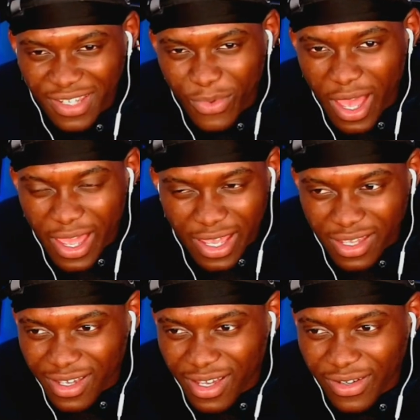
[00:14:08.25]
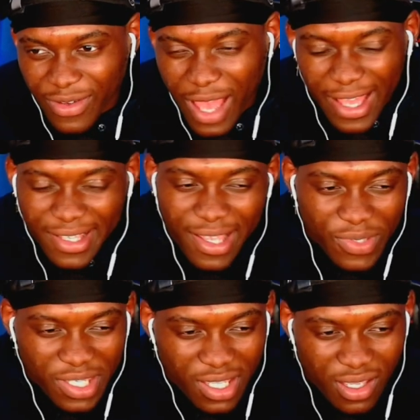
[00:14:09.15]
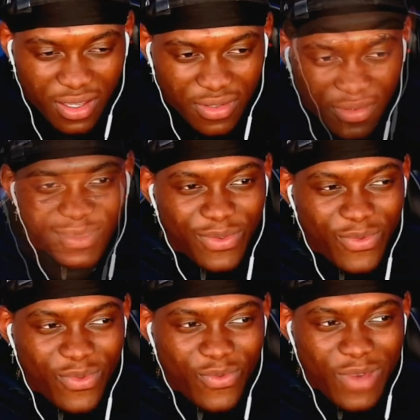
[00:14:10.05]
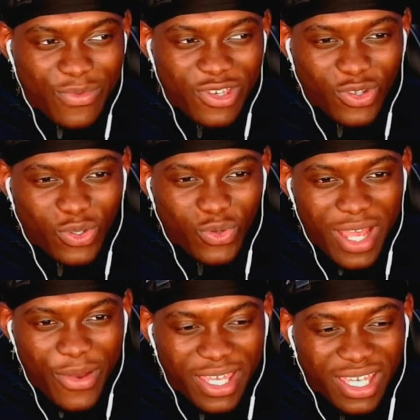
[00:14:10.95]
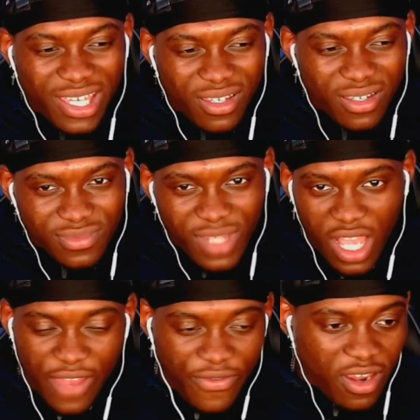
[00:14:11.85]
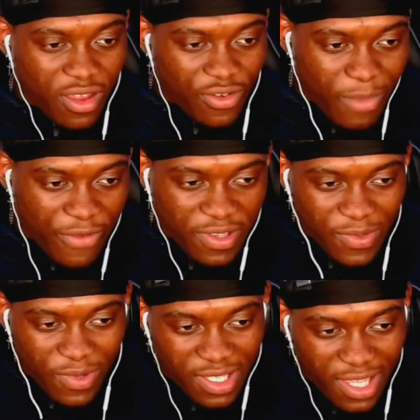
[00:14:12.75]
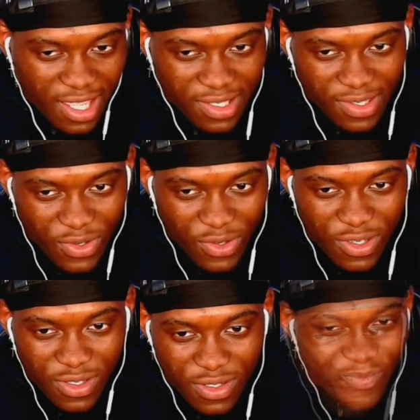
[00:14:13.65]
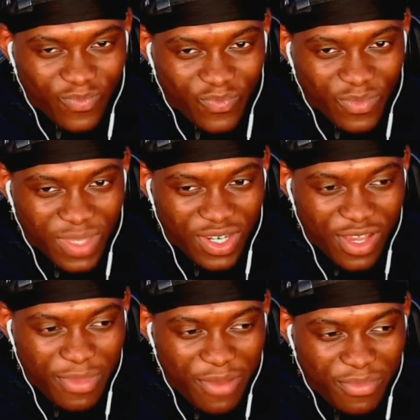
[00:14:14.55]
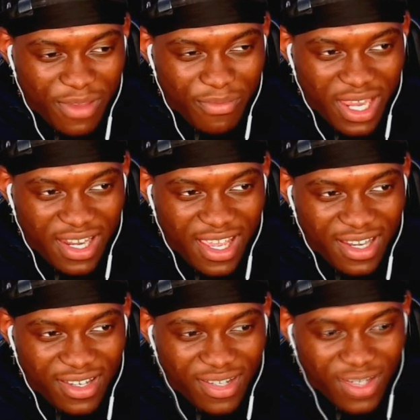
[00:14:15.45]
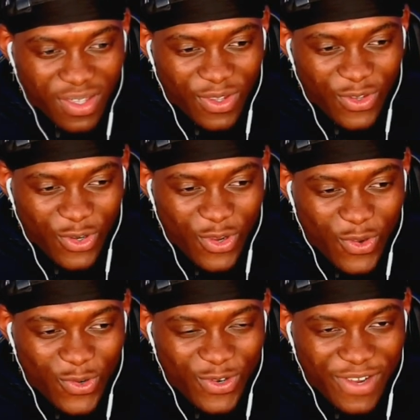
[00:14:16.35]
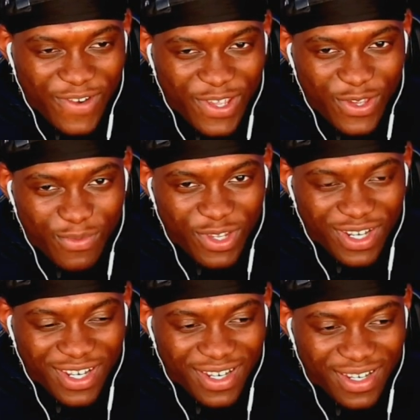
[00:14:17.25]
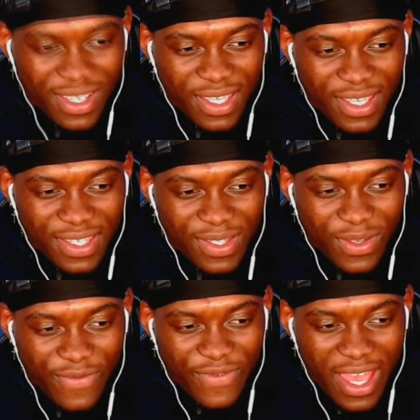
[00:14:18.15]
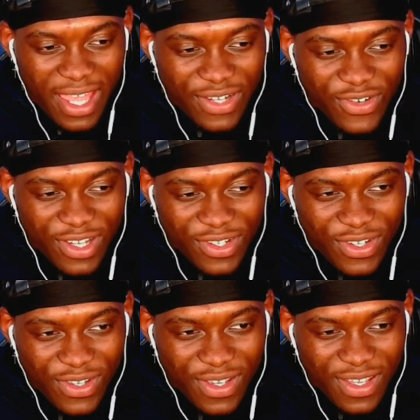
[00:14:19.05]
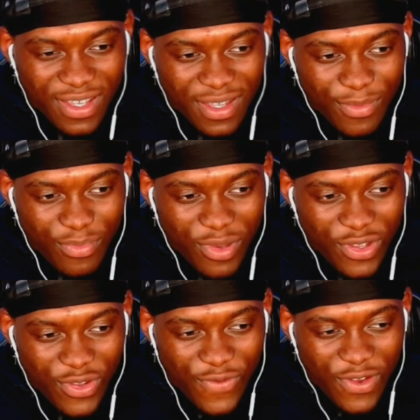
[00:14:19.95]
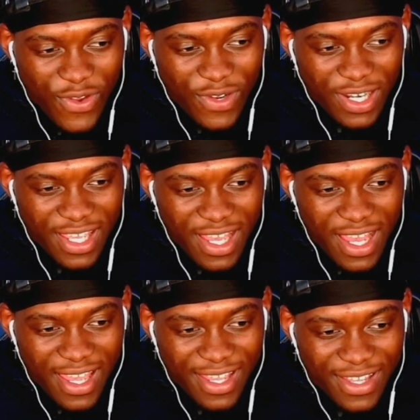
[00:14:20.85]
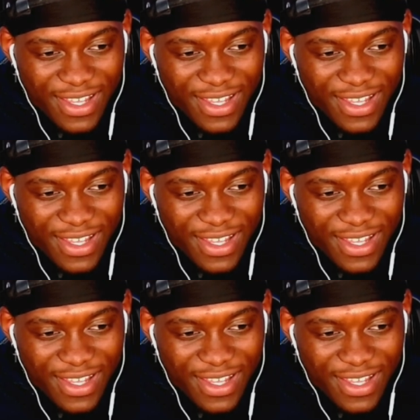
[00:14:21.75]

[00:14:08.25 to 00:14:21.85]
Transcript: Why? Oh, I guess I'll see. Wait, we gonna talk out here? Okay, fair enough. My friends were attacked, so... You know about me and my dad. You're no ordinary human. It's not that I trust you, but you're the only guy